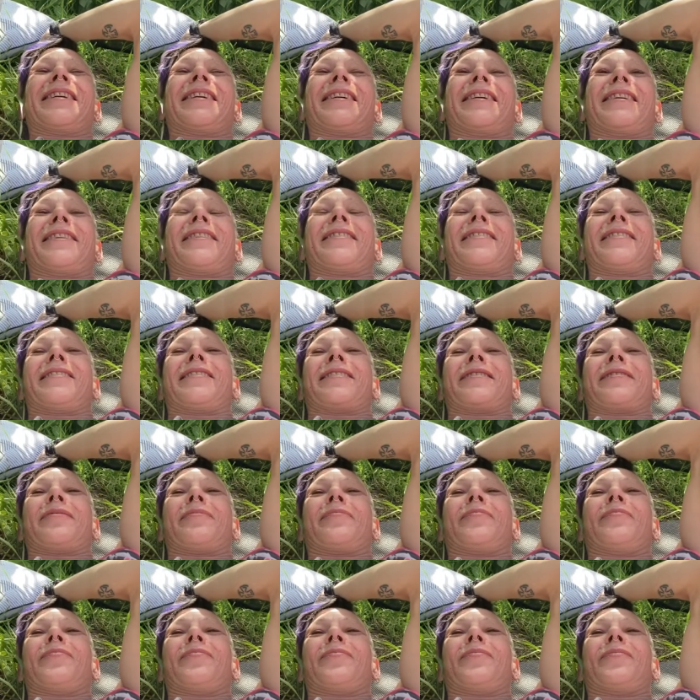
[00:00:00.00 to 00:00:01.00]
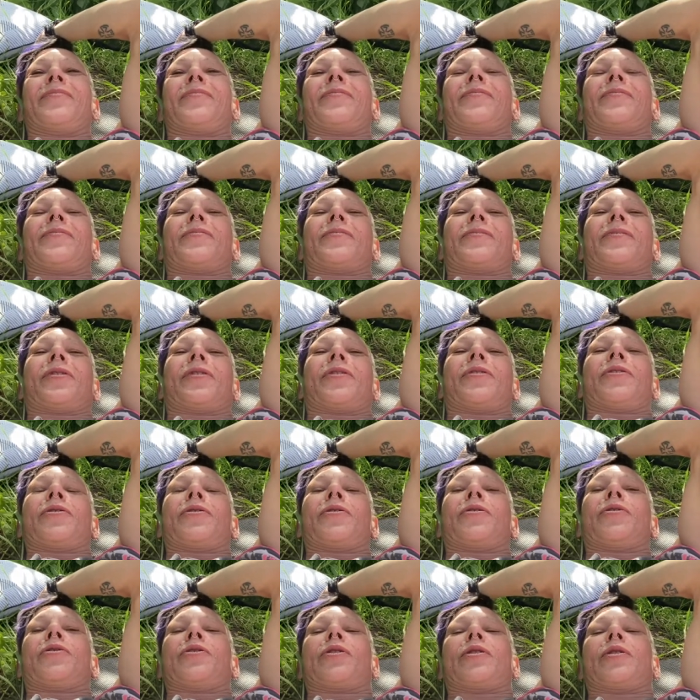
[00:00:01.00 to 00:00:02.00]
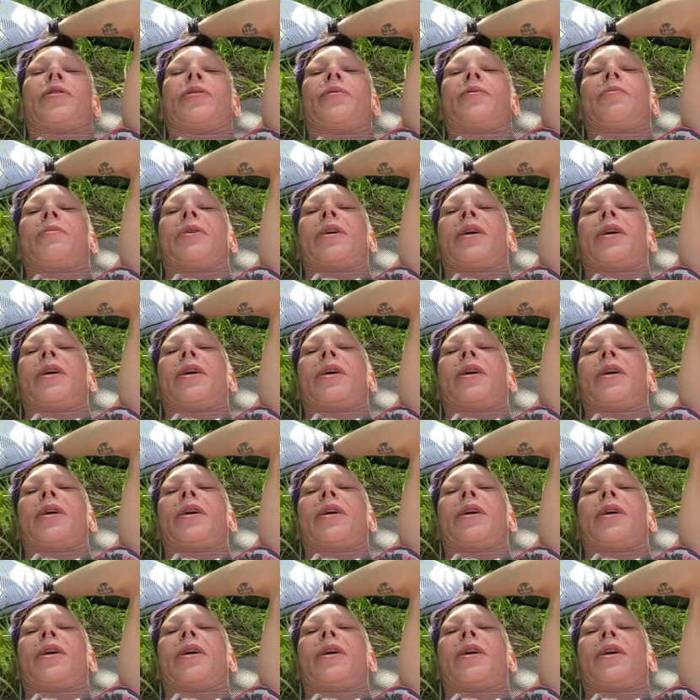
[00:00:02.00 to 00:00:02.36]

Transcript: and, um, you know, just be